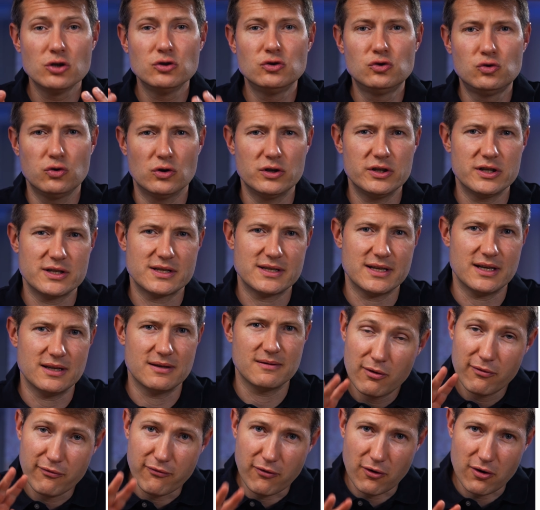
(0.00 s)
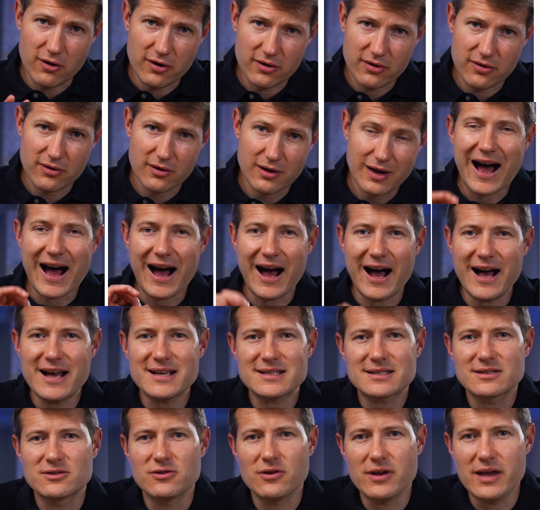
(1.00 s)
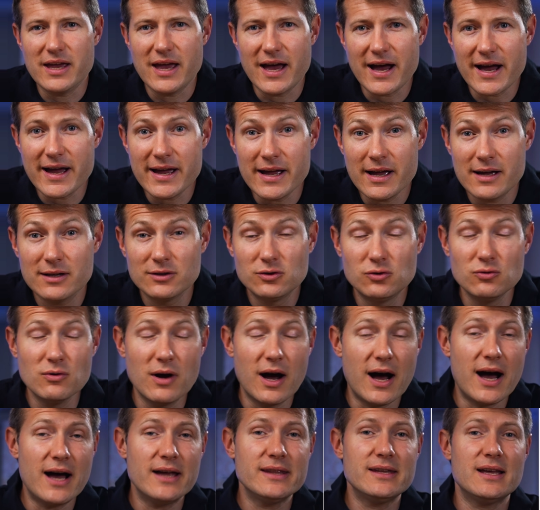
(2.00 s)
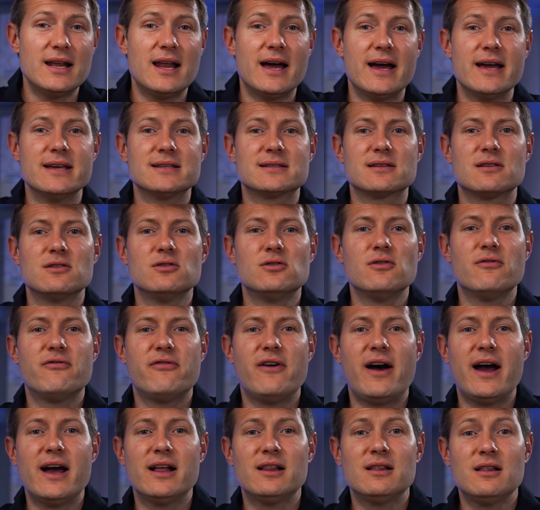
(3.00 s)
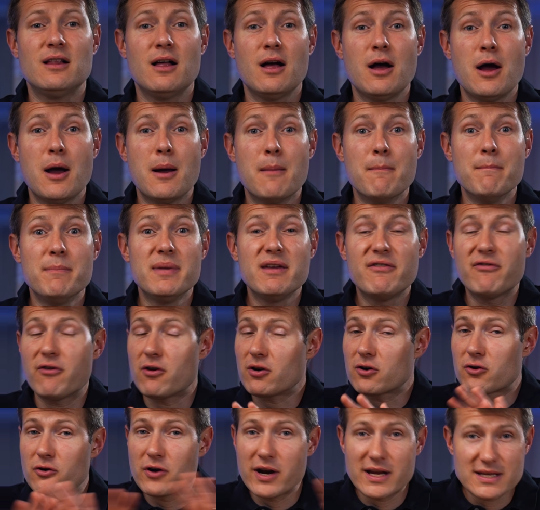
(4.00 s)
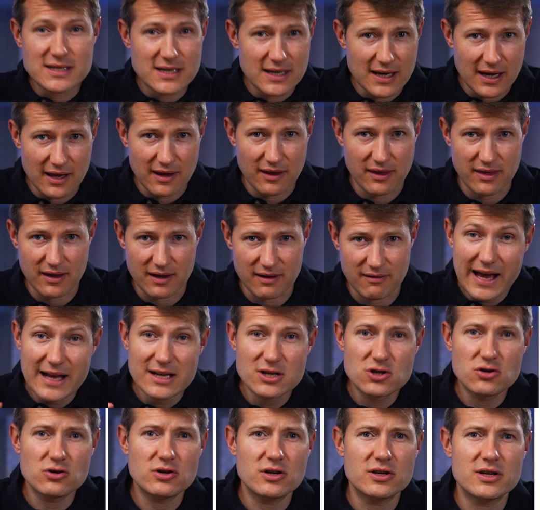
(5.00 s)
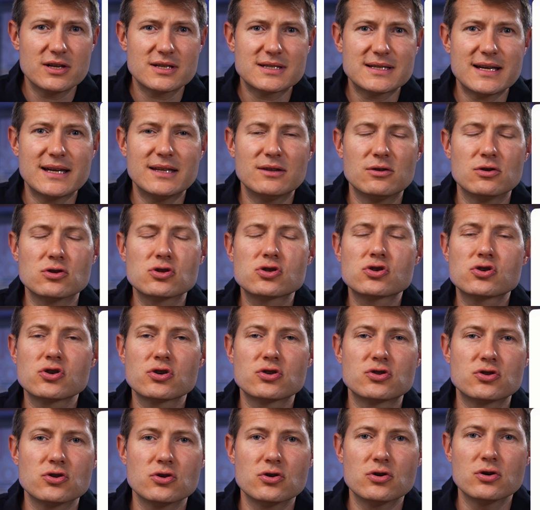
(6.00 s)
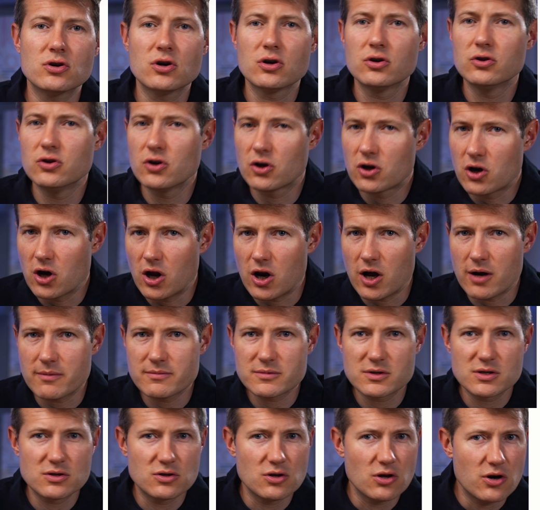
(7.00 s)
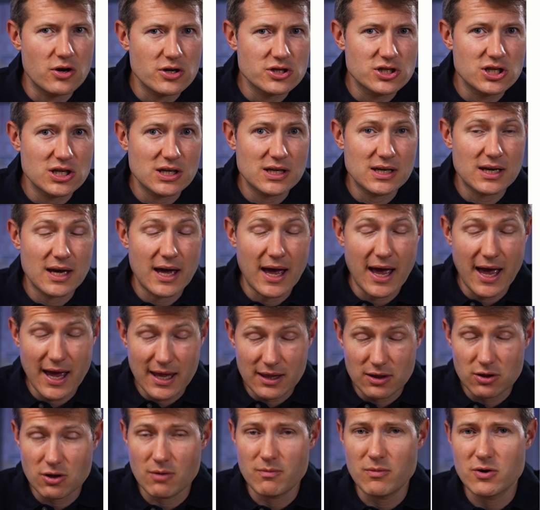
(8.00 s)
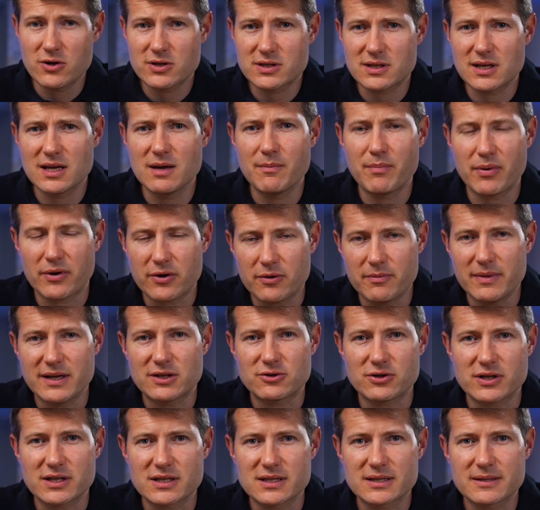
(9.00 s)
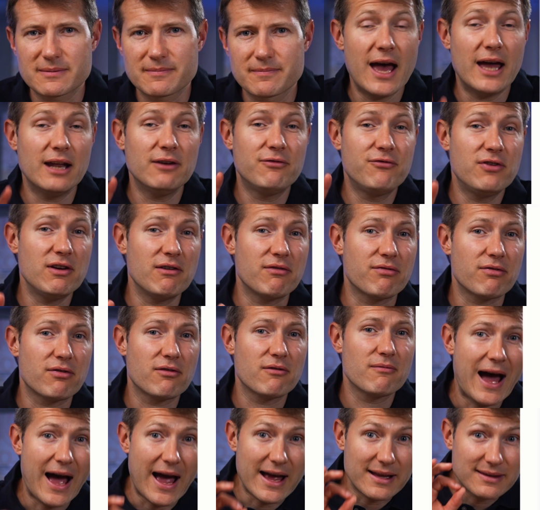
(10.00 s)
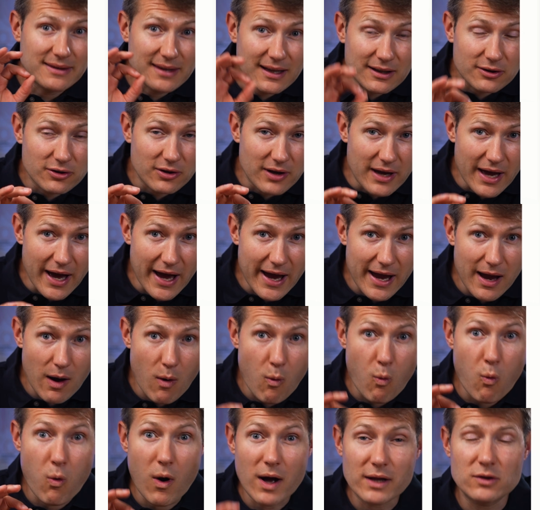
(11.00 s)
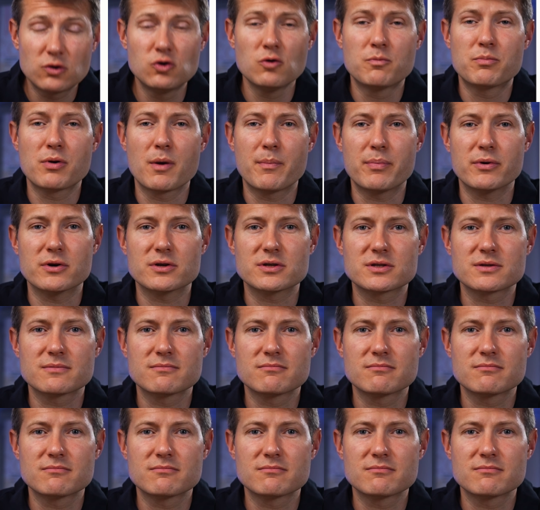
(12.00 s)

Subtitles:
to understand. Fourth, I ask the AI to analyze the file before creating anything. It should understand the structure, the columns, the logic, and the most important metrics. And fifth, I tell the AI what to propose.